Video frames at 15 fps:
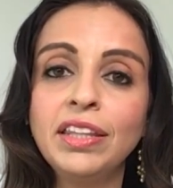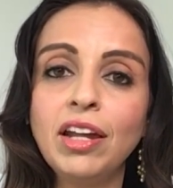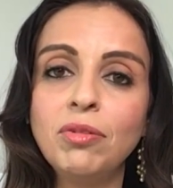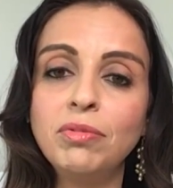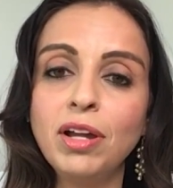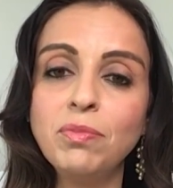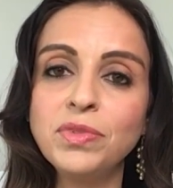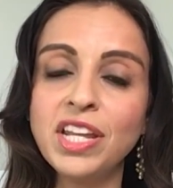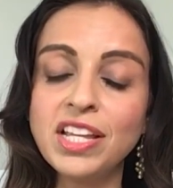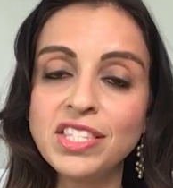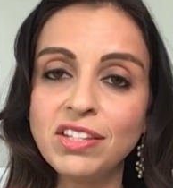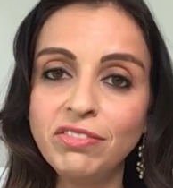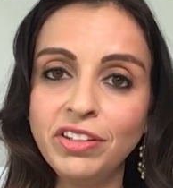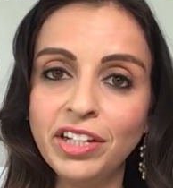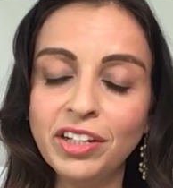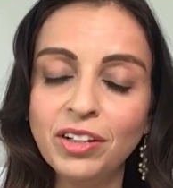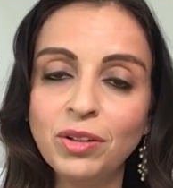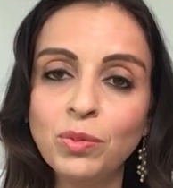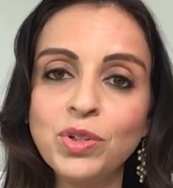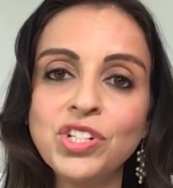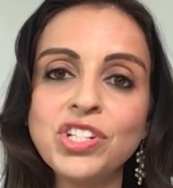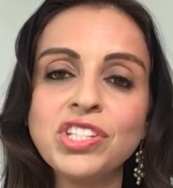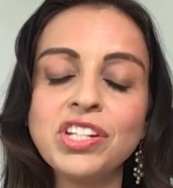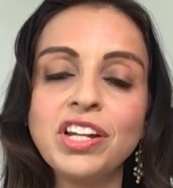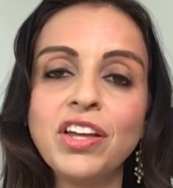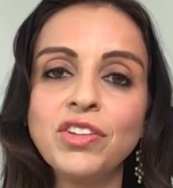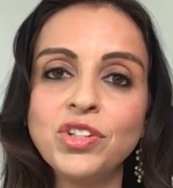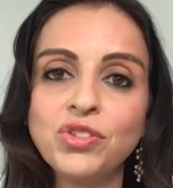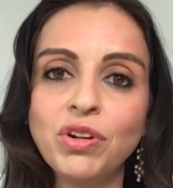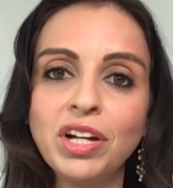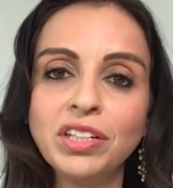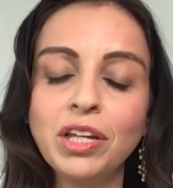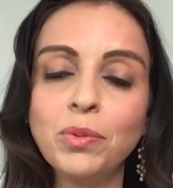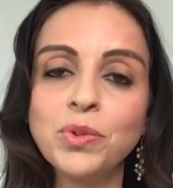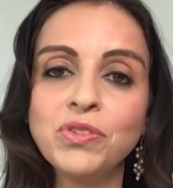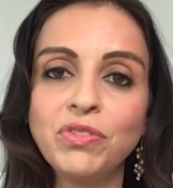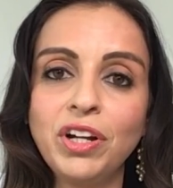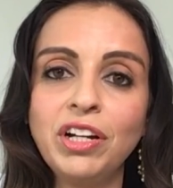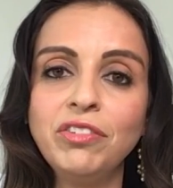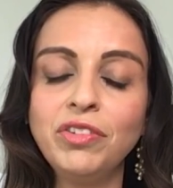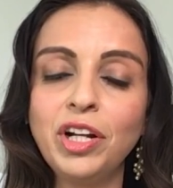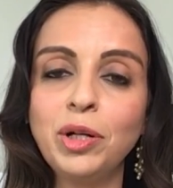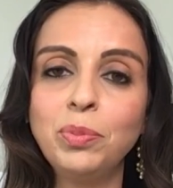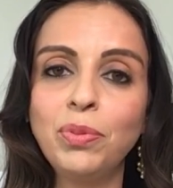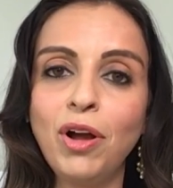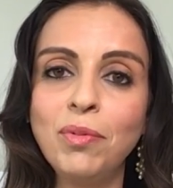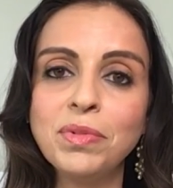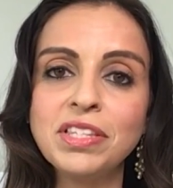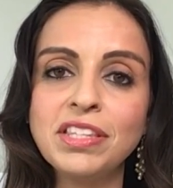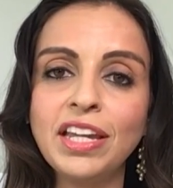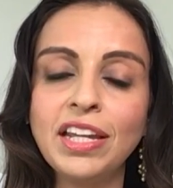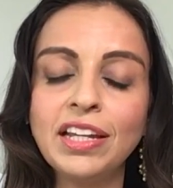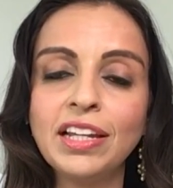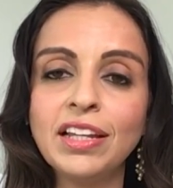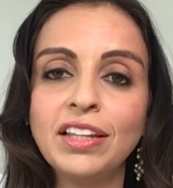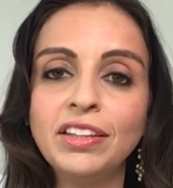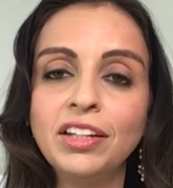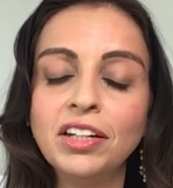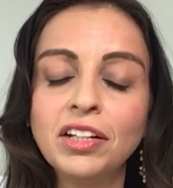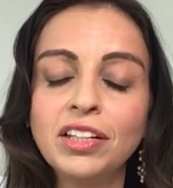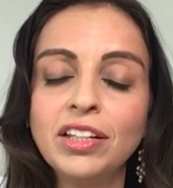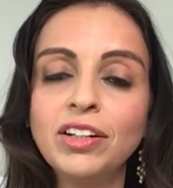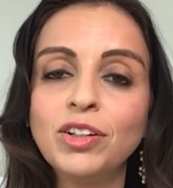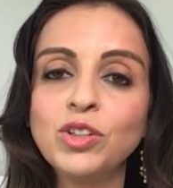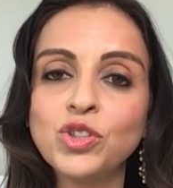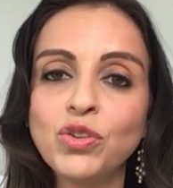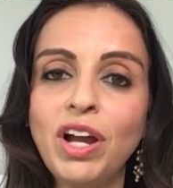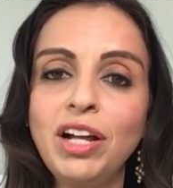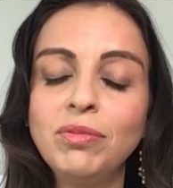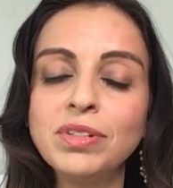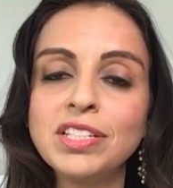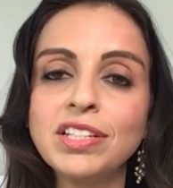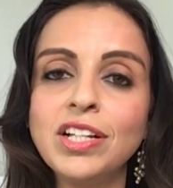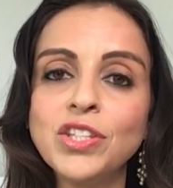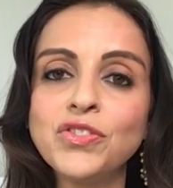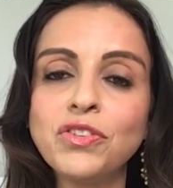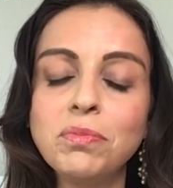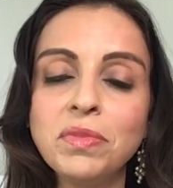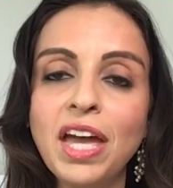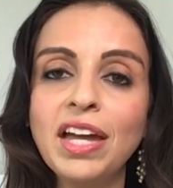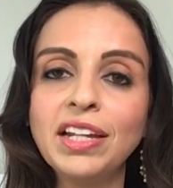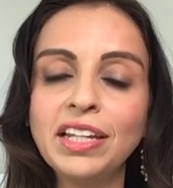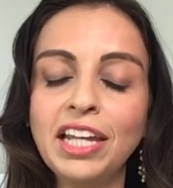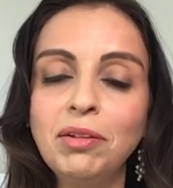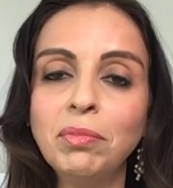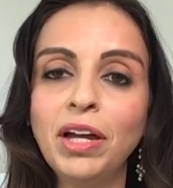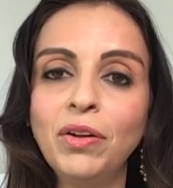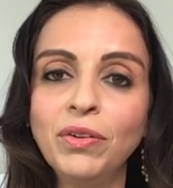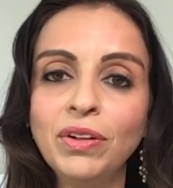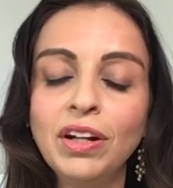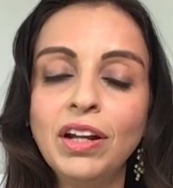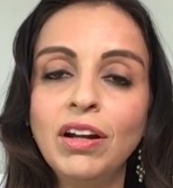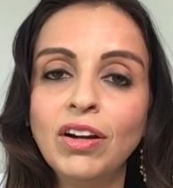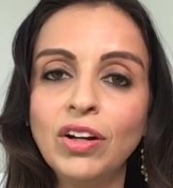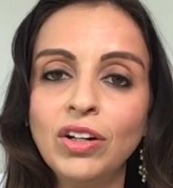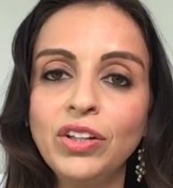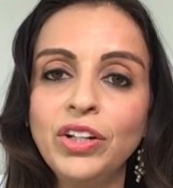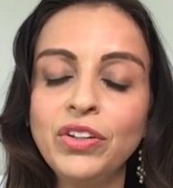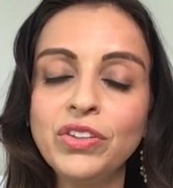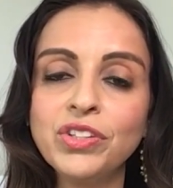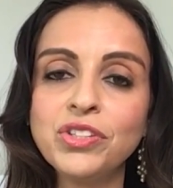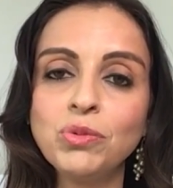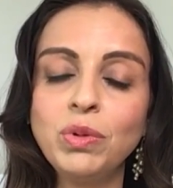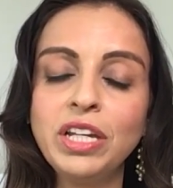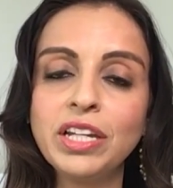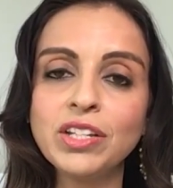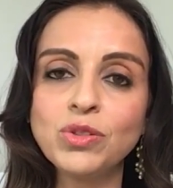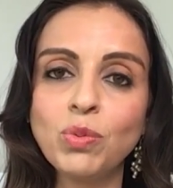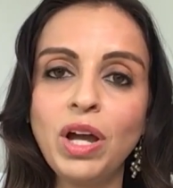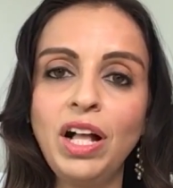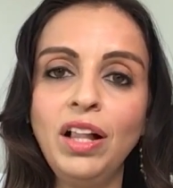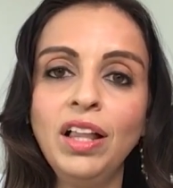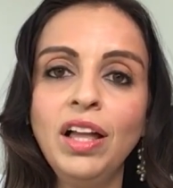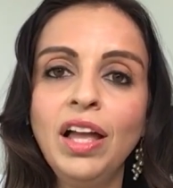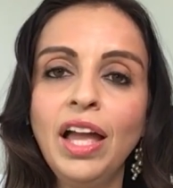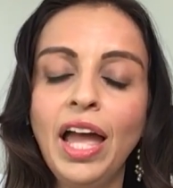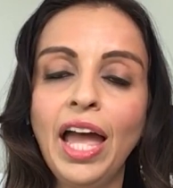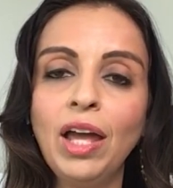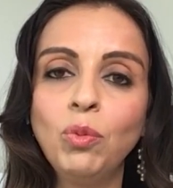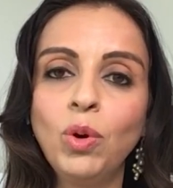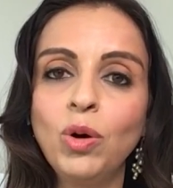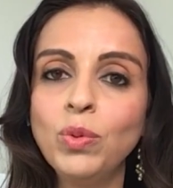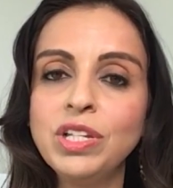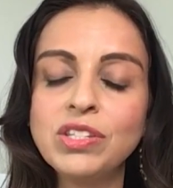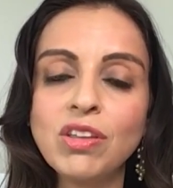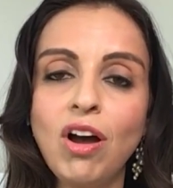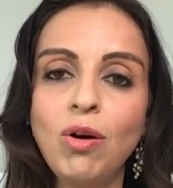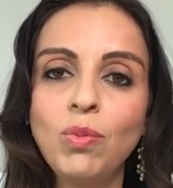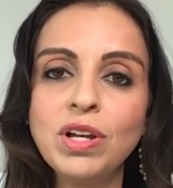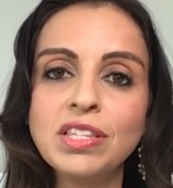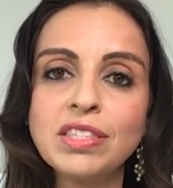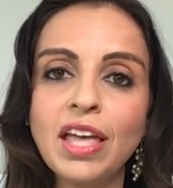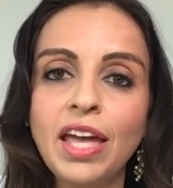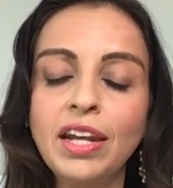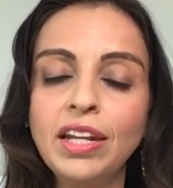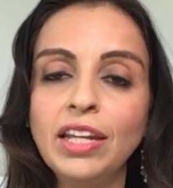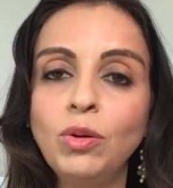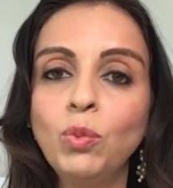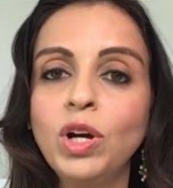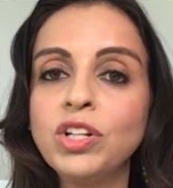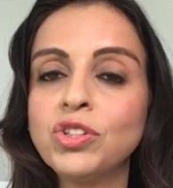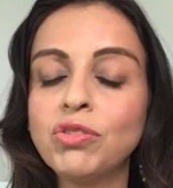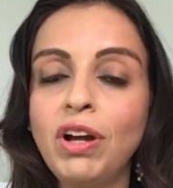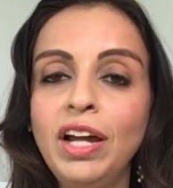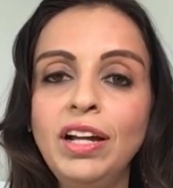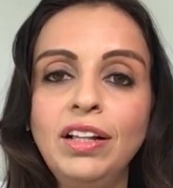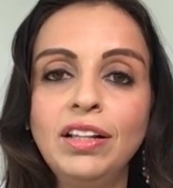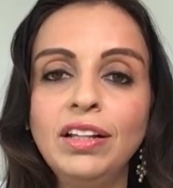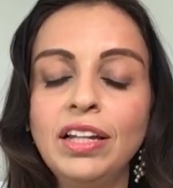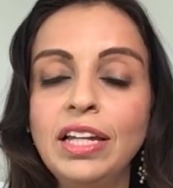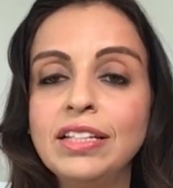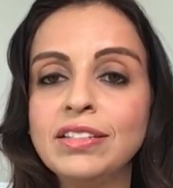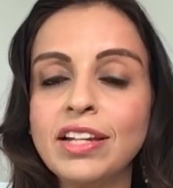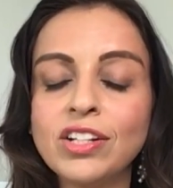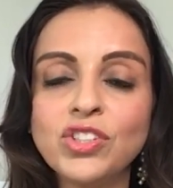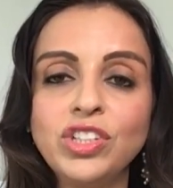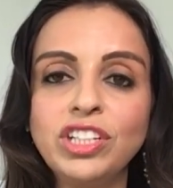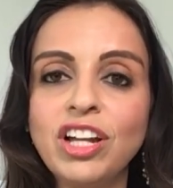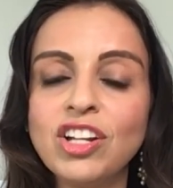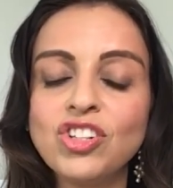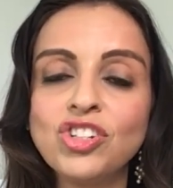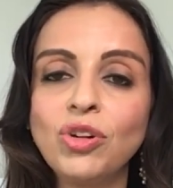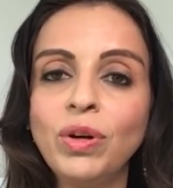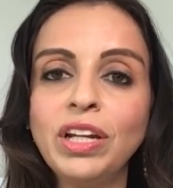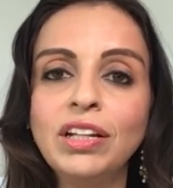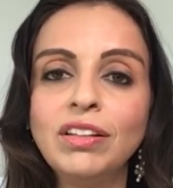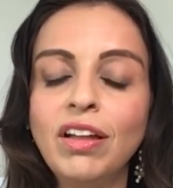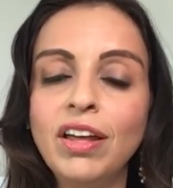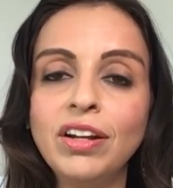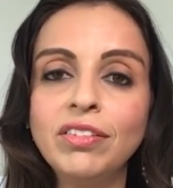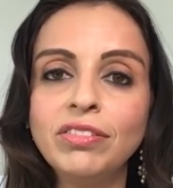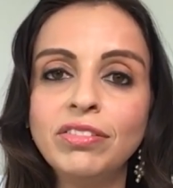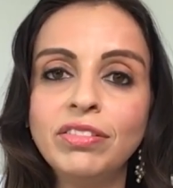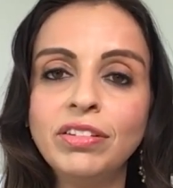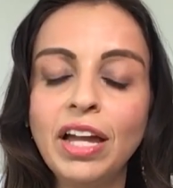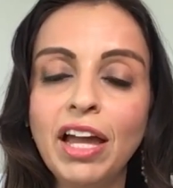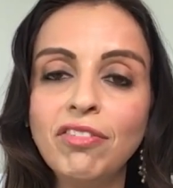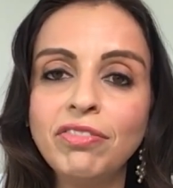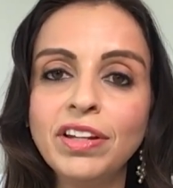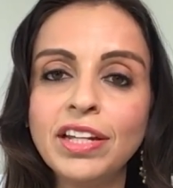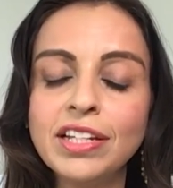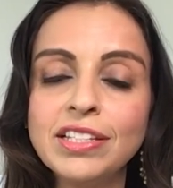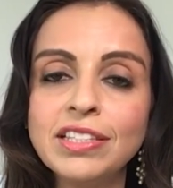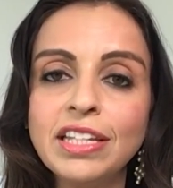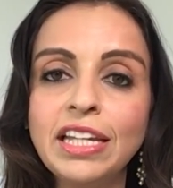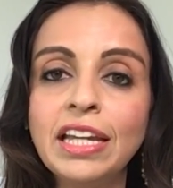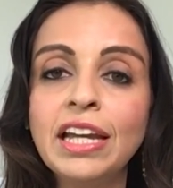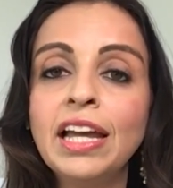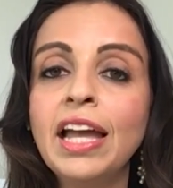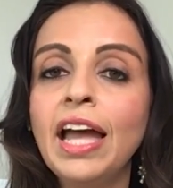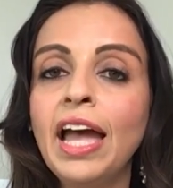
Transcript: that remdesivir, which is another drug that was very, very promising, the clinical trial results from that came out earlier this week as well. And what we saw was that in one trial, it's actually not showing a lot of efficacy,